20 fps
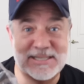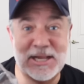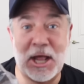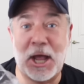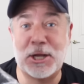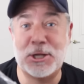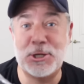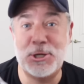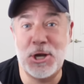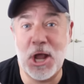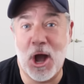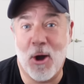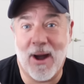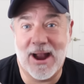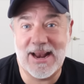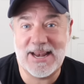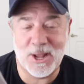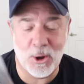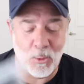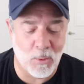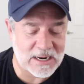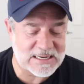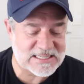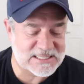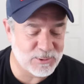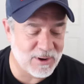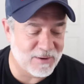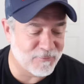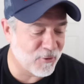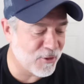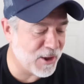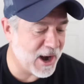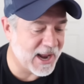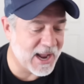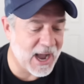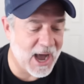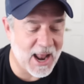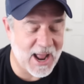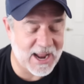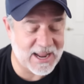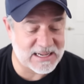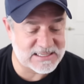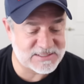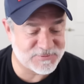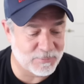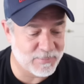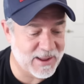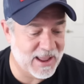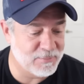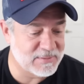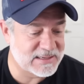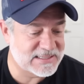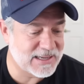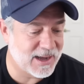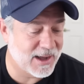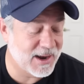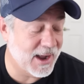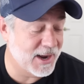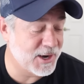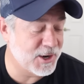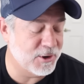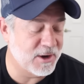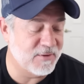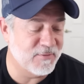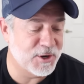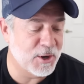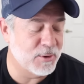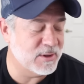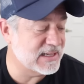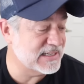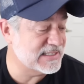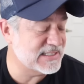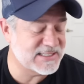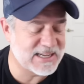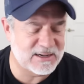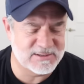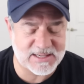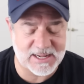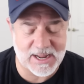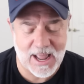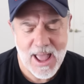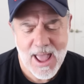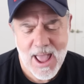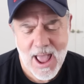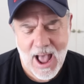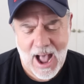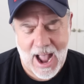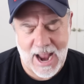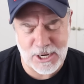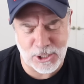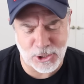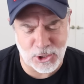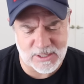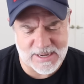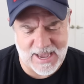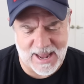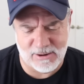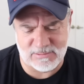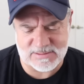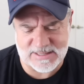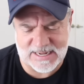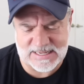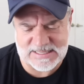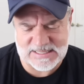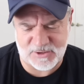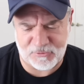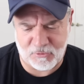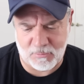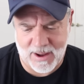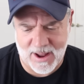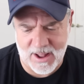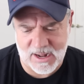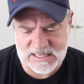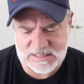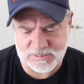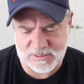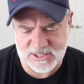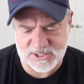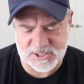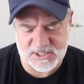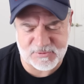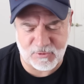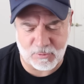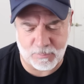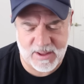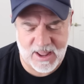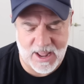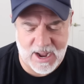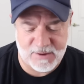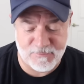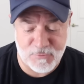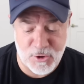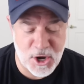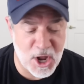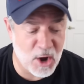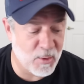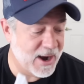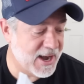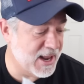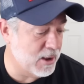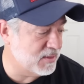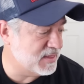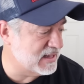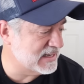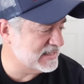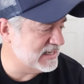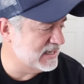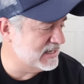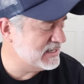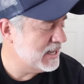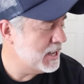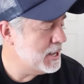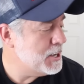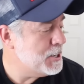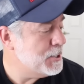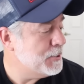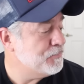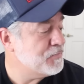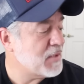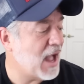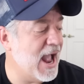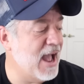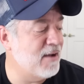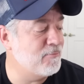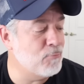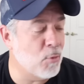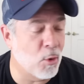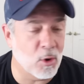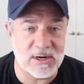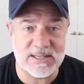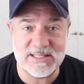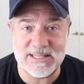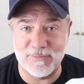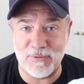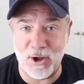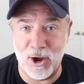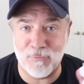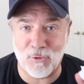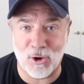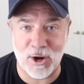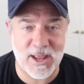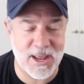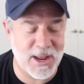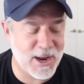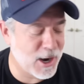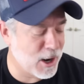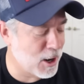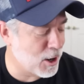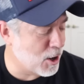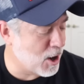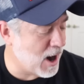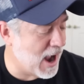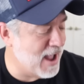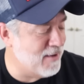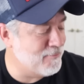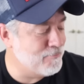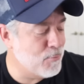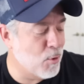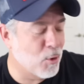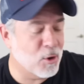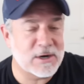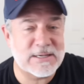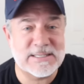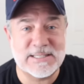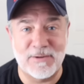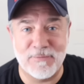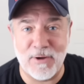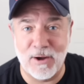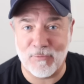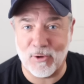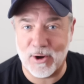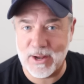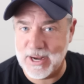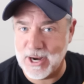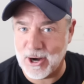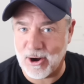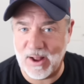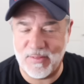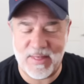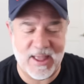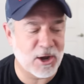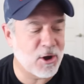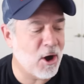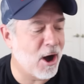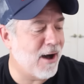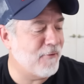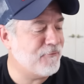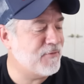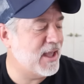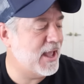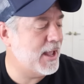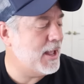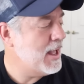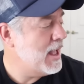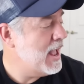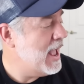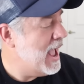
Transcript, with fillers: like, no idea whatsoever that I got. I guess from Amazon. I don't even know what this is. I was like, I had to look at it. I was like, is this for my husband? Is this for me? I have no idea what this is. I have more stuff over here. I have more stuff over here. I think coffee.